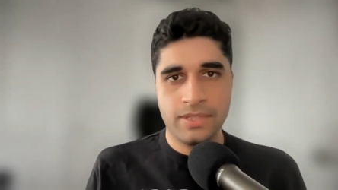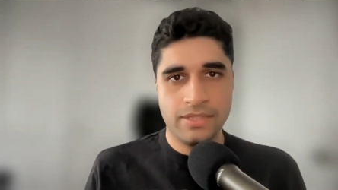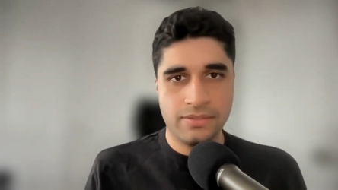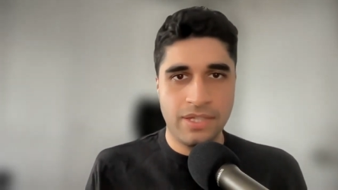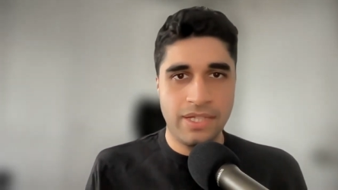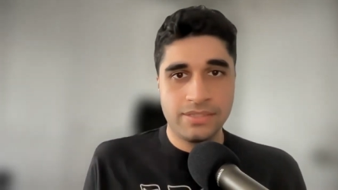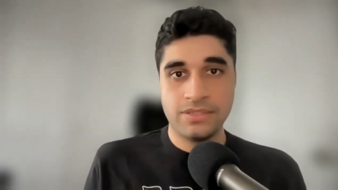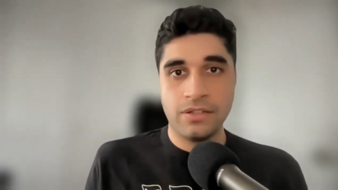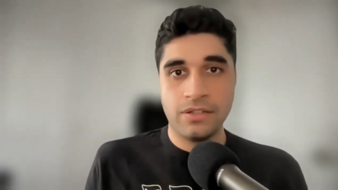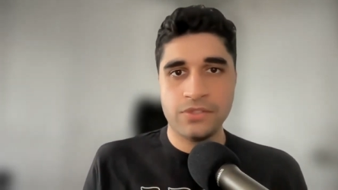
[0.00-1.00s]
So that's the
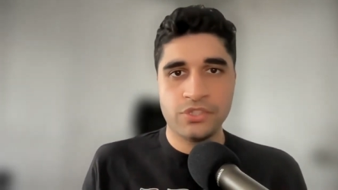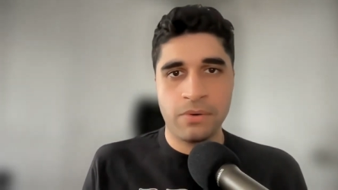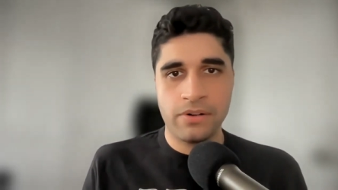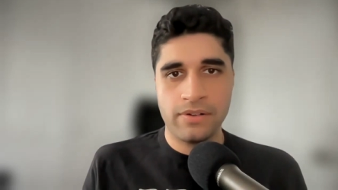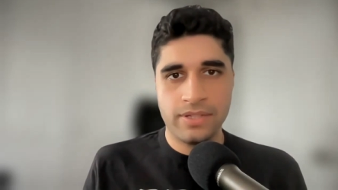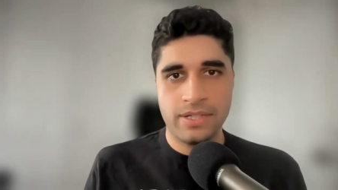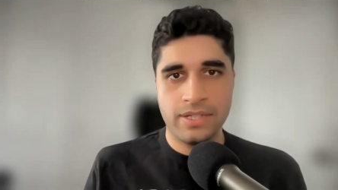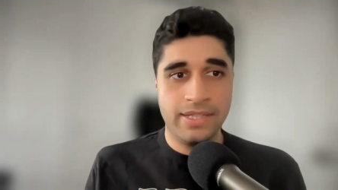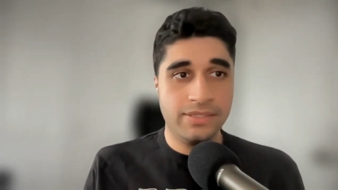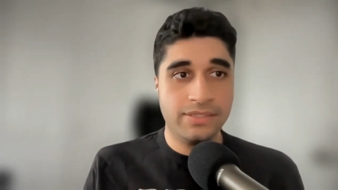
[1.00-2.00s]
selfish part of it.
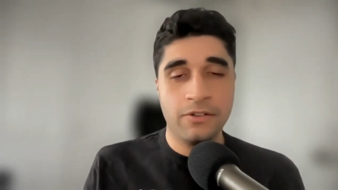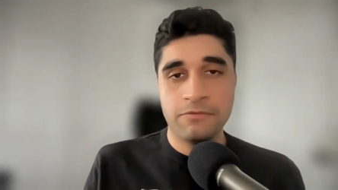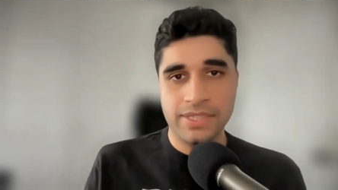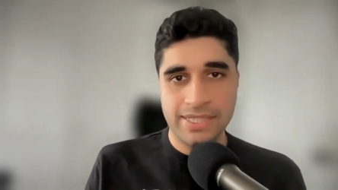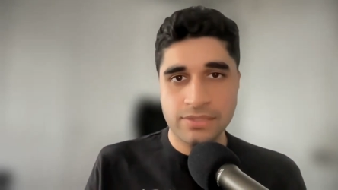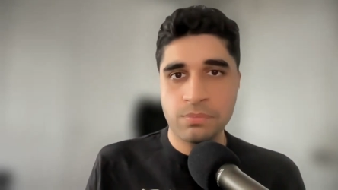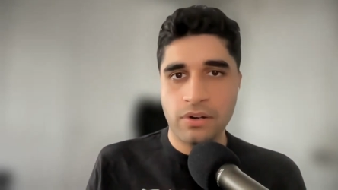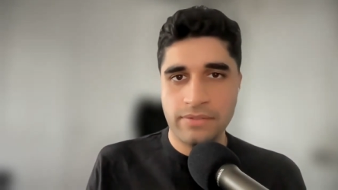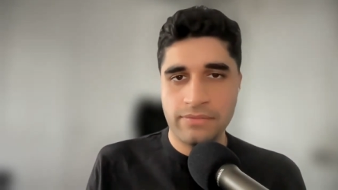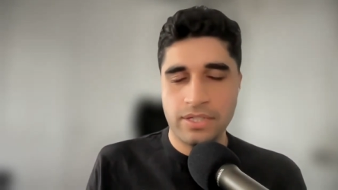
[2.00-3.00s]
The selfless
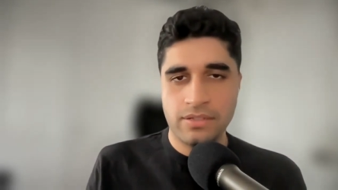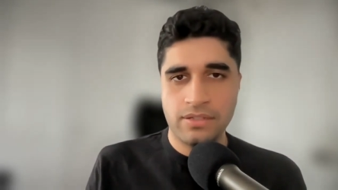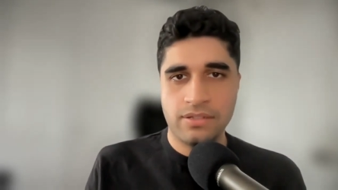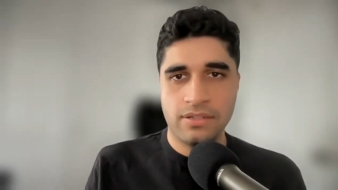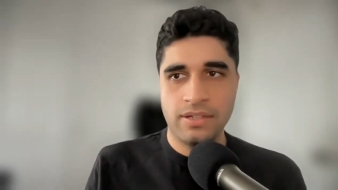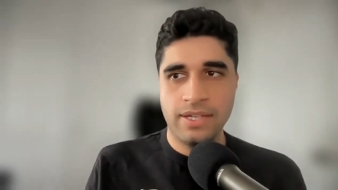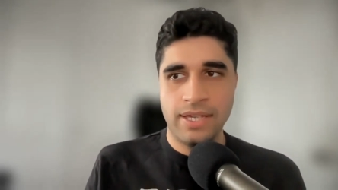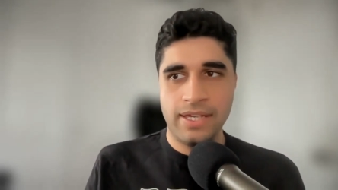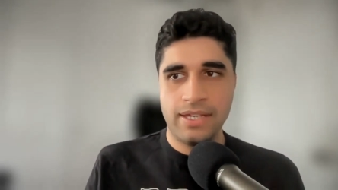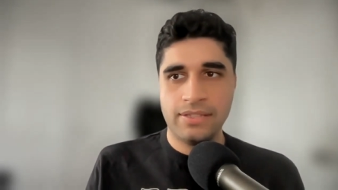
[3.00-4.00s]
part of it
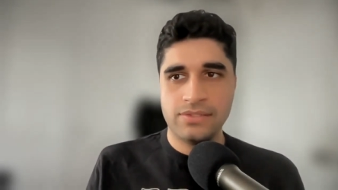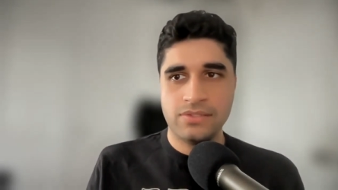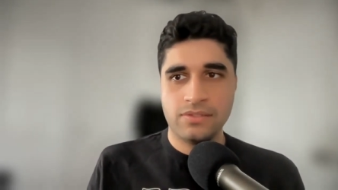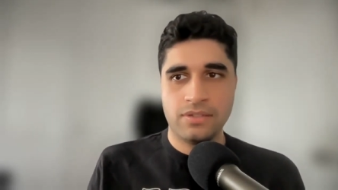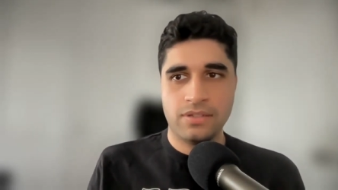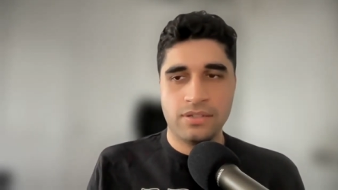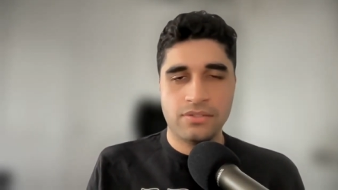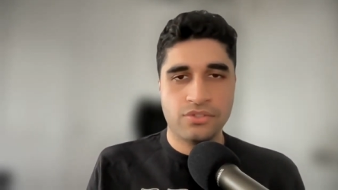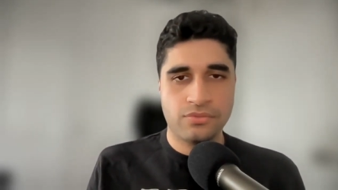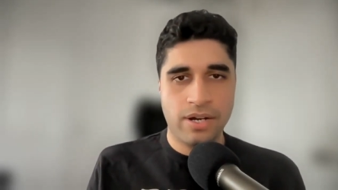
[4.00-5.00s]
is
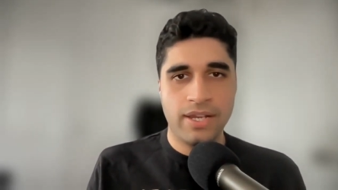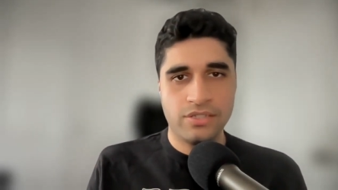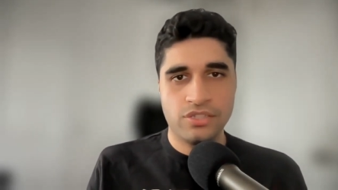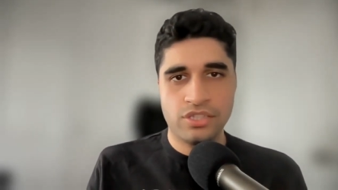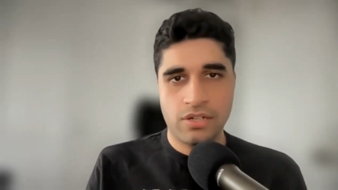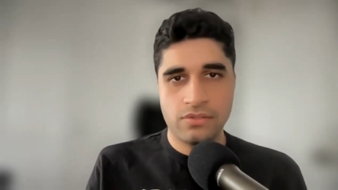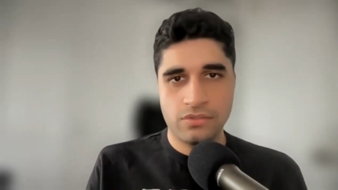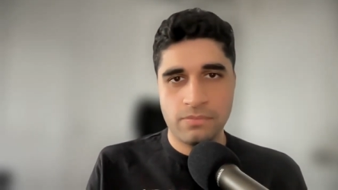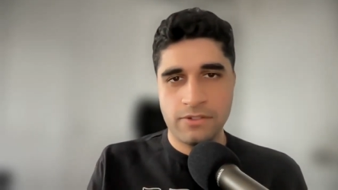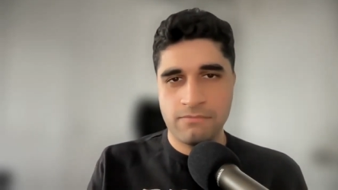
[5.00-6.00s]
trying to share a
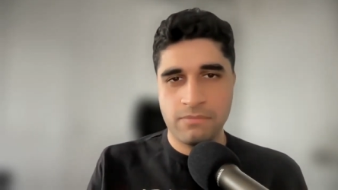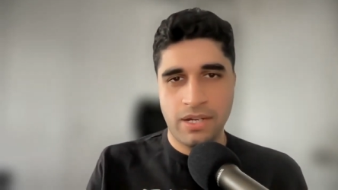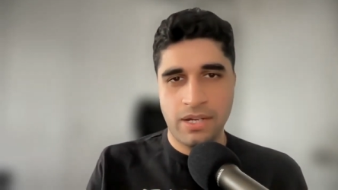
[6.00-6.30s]
little bit of my